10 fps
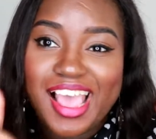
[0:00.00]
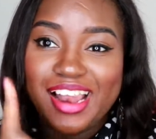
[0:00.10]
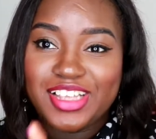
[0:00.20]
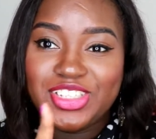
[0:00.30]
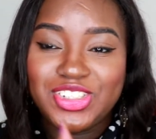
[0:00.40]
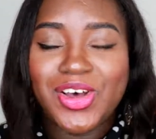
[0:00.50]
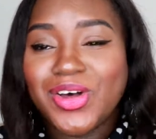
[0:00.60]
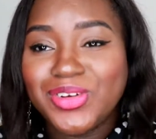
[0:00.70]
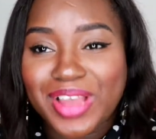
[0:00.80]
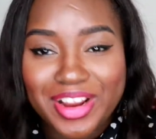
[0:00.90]
And as you
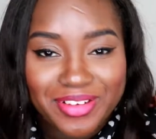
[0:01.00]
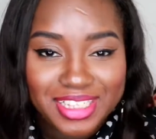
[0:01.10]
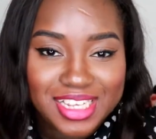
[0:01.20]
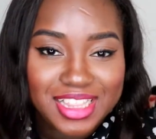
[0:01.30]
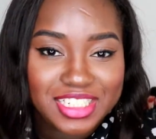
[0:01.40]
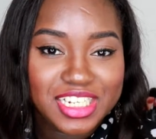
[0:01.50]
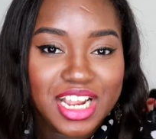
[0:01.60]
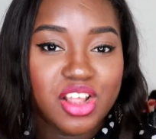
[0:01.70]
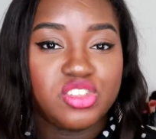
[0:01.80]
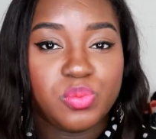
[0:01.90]
all know, I created this
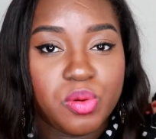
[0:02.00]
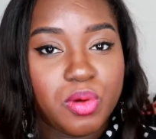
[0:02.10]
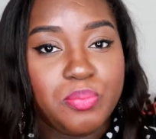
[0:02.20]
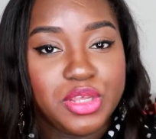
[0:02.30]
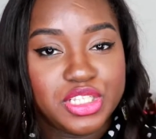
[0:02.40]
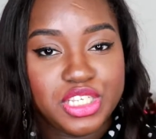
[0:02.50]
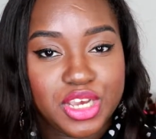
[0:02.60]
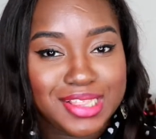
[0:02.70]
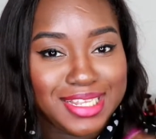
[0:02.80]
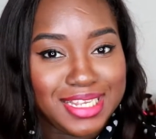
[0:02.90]
channel to promote
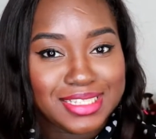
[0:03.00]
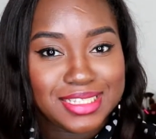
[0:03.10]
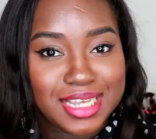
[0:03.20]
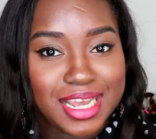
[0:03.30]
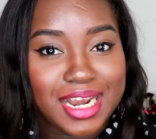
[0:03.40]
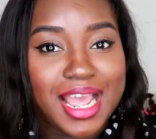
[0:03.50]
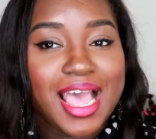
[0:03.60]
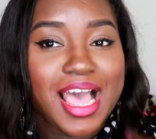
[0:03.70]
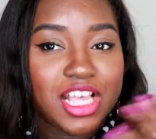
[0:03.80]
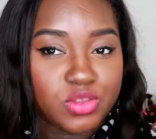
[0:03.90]
beauty on the inside
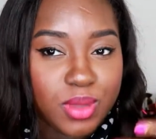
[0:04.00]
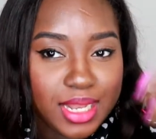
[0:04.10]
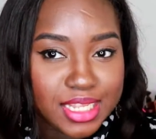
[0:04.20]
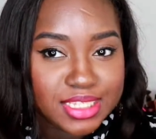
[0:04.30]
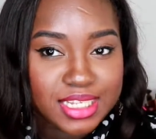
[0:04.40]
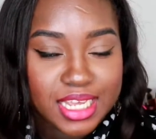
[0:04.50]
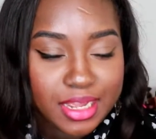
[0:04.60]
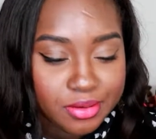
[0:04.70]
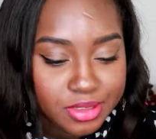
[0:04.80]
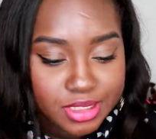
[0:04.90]
as well as the
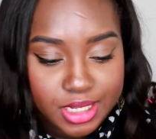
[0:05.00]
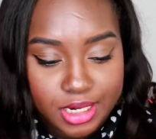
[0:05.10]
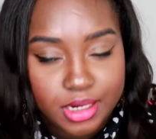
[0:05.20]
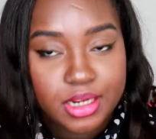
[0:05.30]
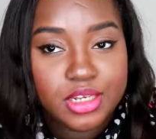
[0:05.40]
outside.